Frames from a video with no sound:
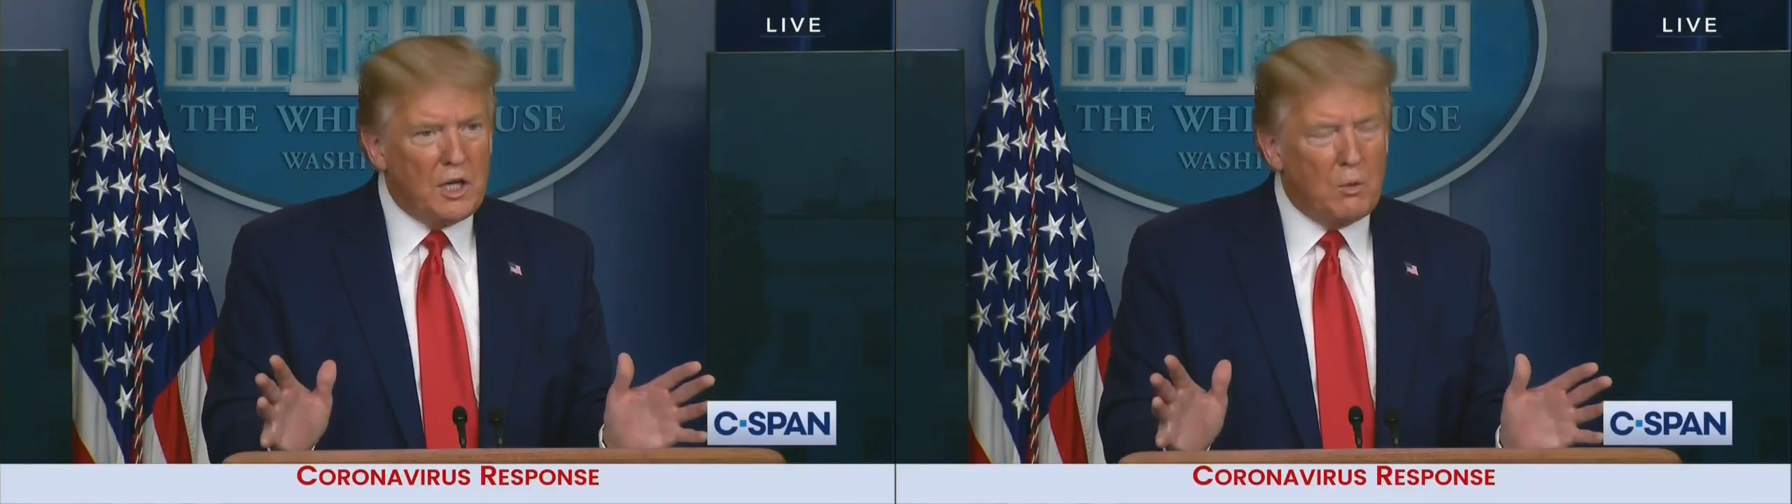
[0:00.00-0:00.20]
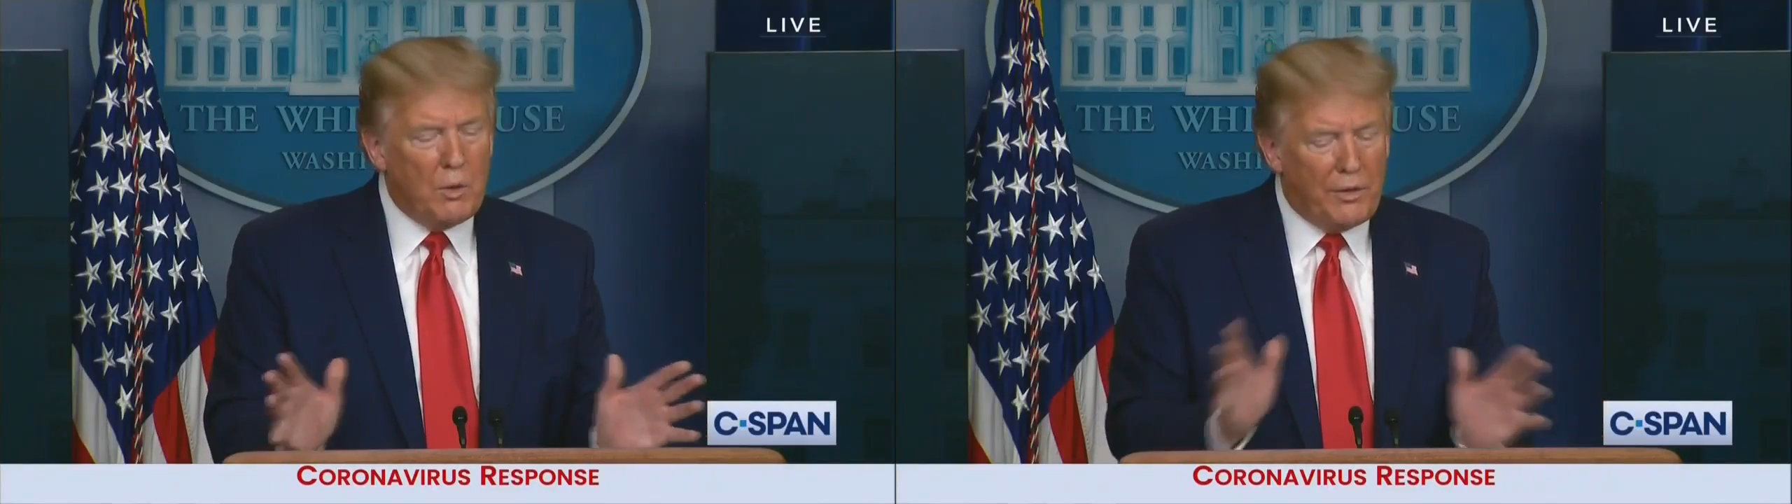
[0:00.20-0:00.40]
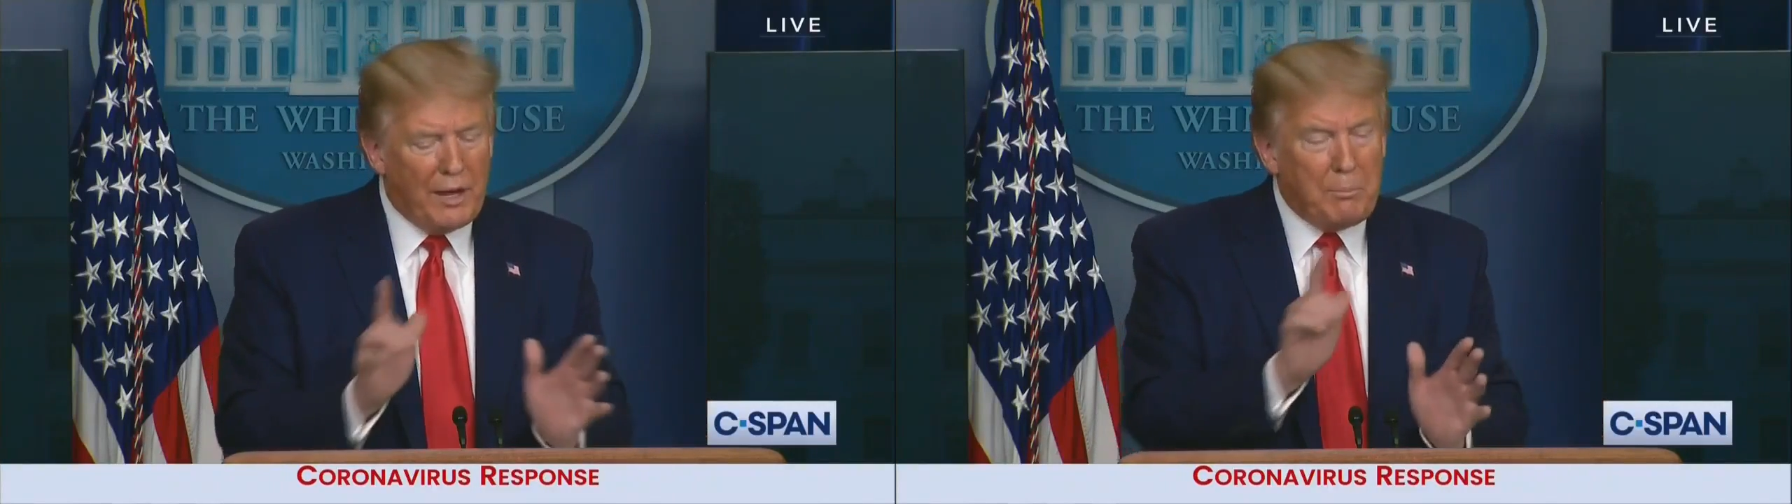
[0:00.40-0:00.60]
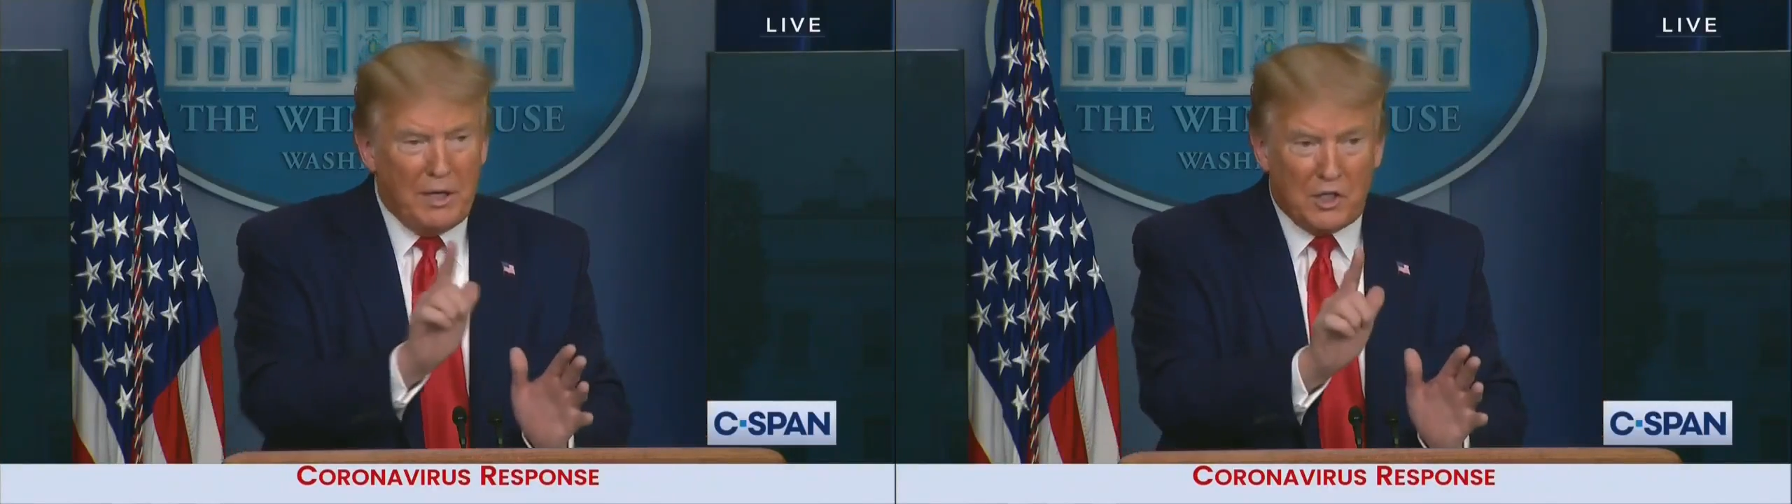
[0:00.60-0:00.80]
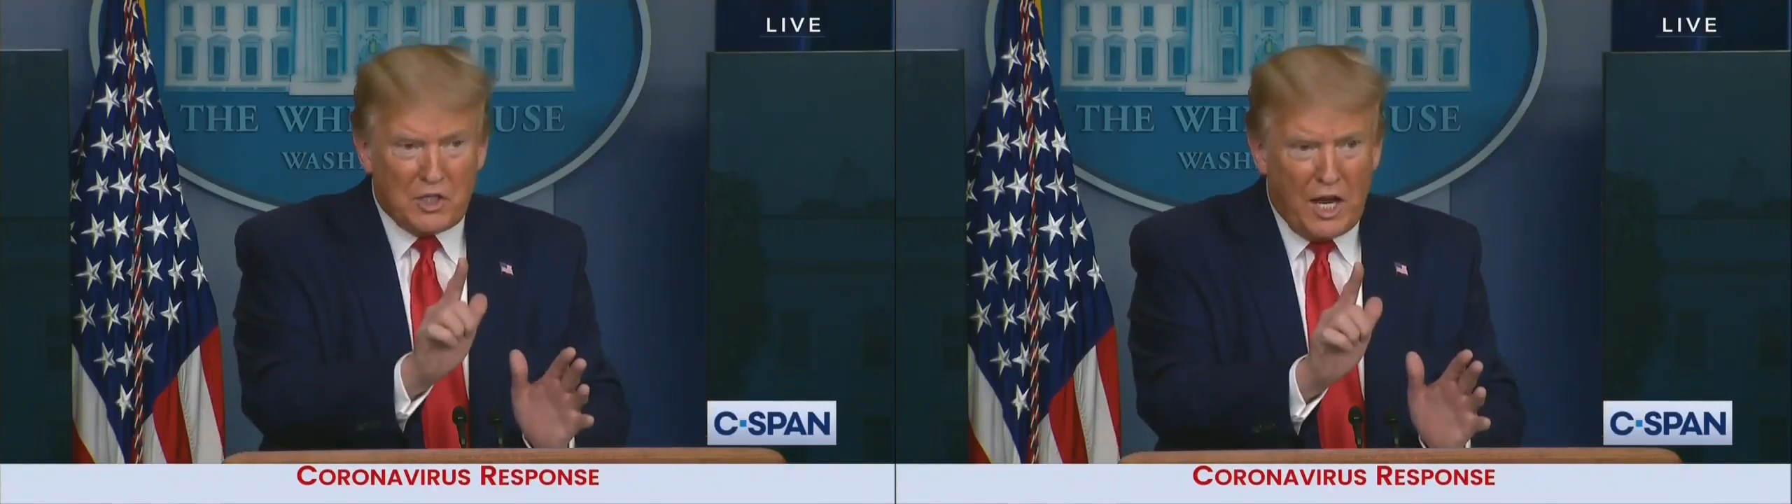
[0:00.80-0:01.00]
Now, with that
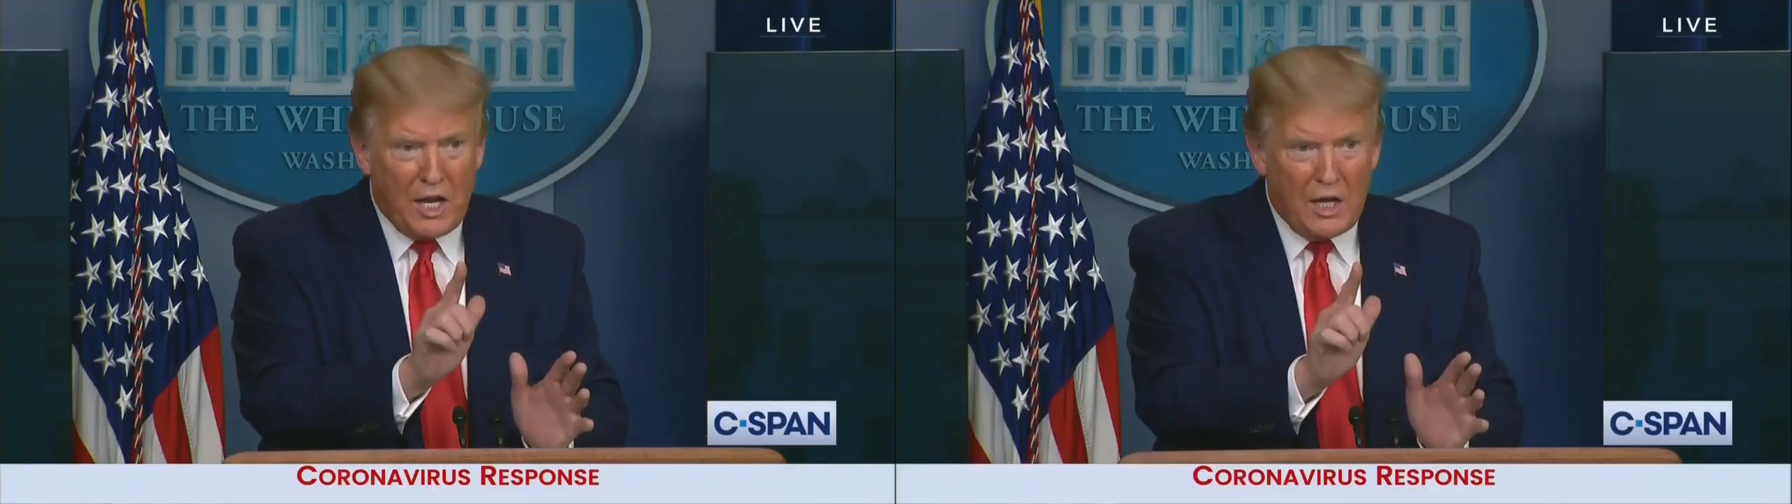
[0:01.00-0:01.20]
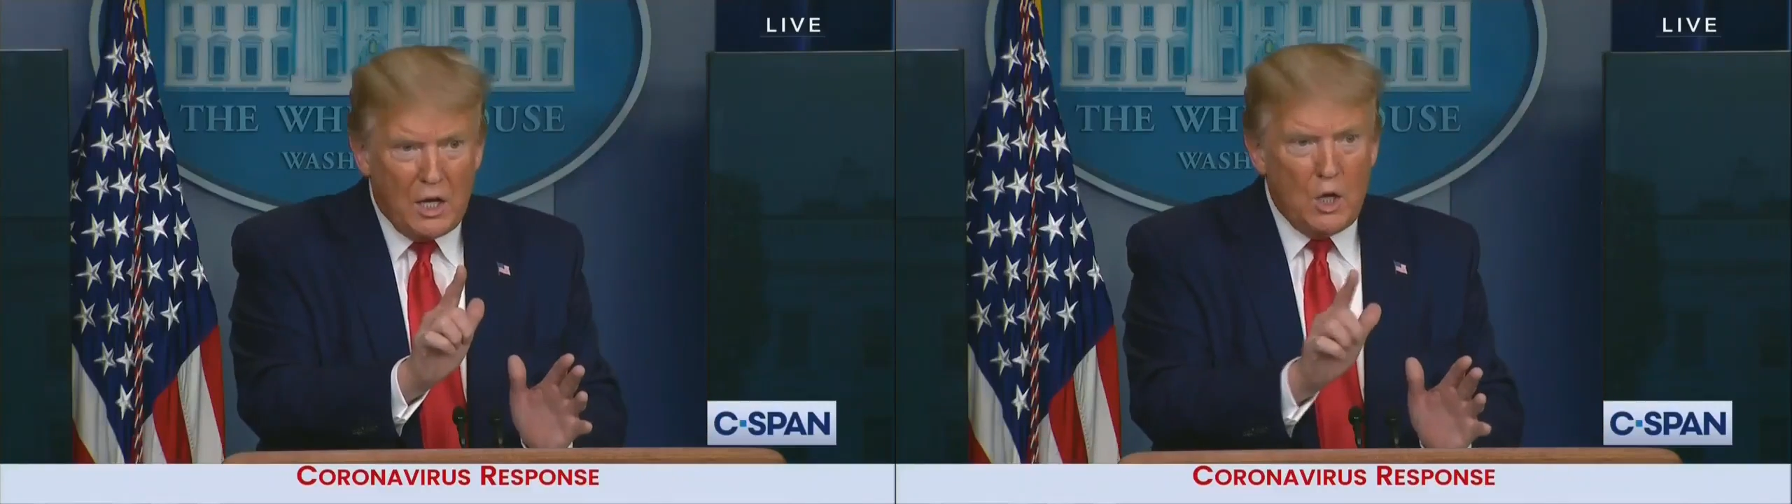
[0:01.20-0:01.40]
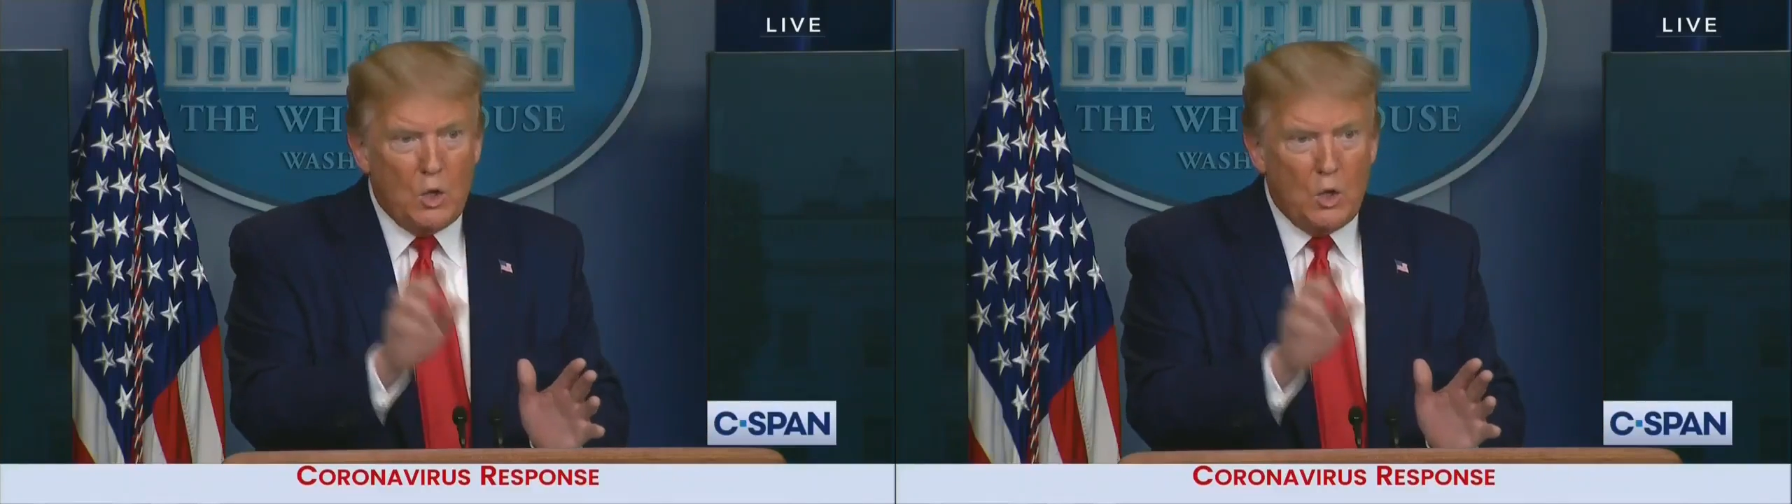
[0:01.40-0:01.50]
being said,